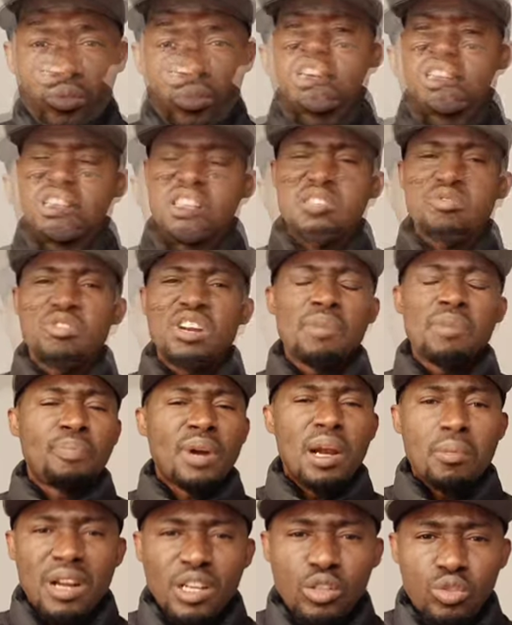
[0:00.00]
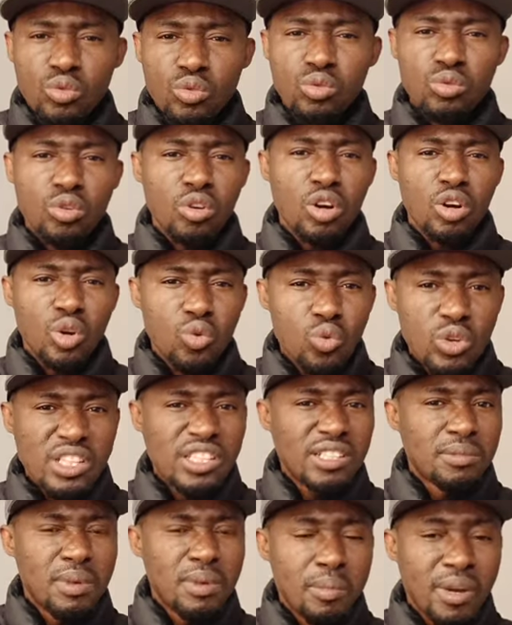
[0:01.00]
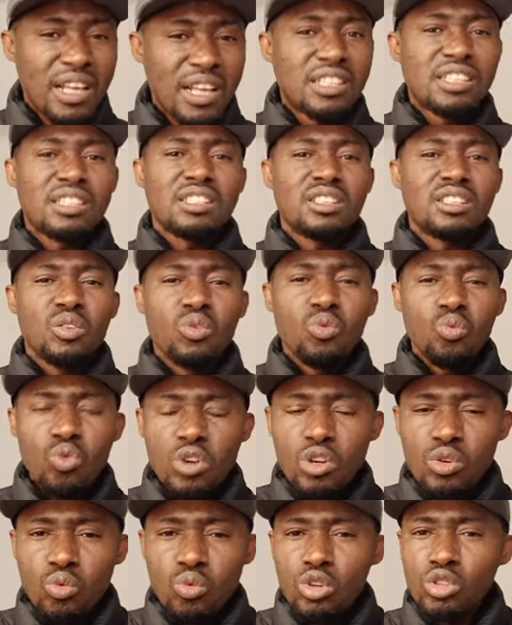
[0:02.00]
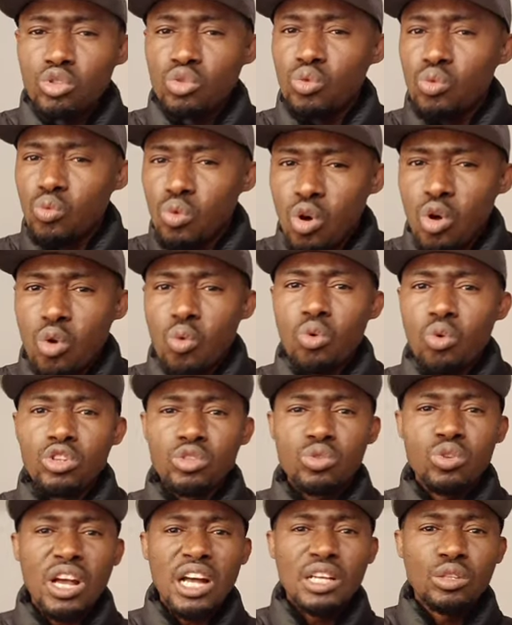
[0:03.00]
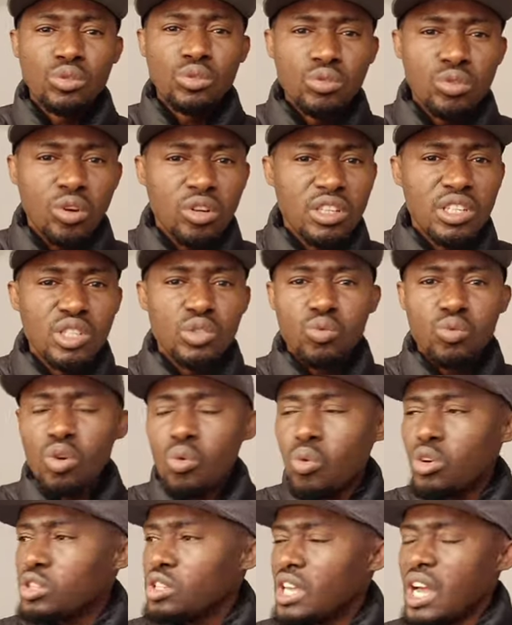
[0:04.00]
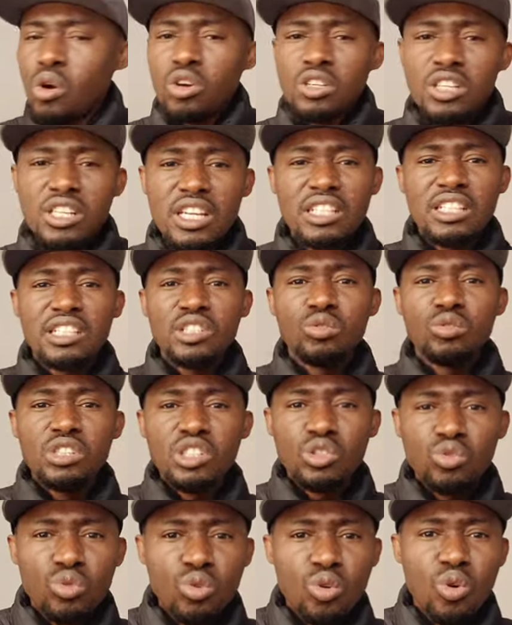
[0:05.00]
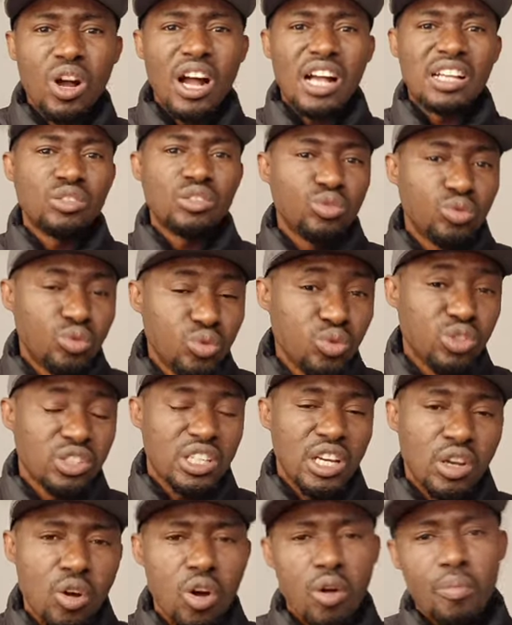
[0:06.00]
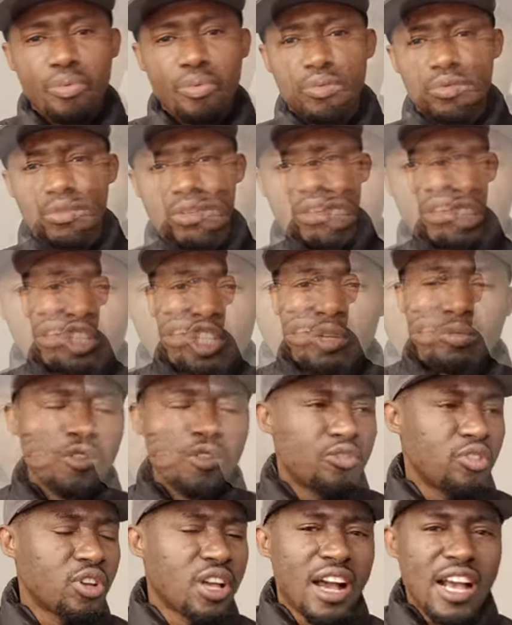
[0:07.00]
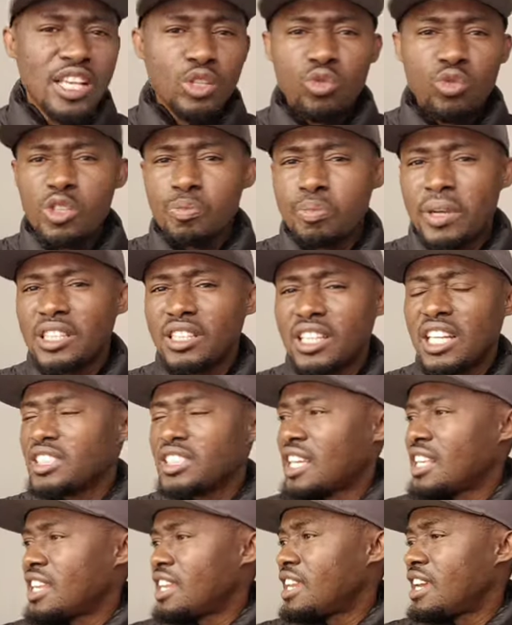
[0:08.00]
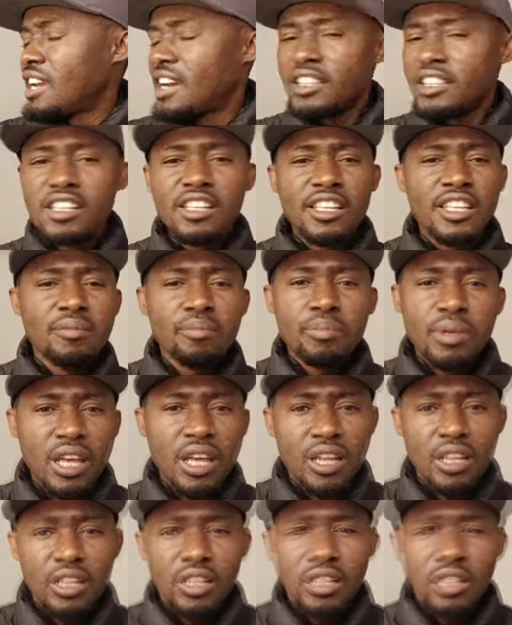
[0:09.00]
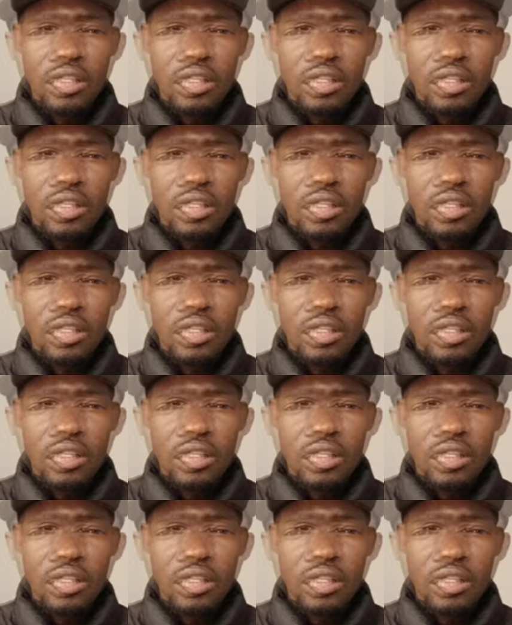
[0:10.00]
you. It is very paramount to always remember that once you work, once you are doing all this work, once you are hustling, you need to go and do checkup. Some of you guys will spend 10,000 naira drinking beer.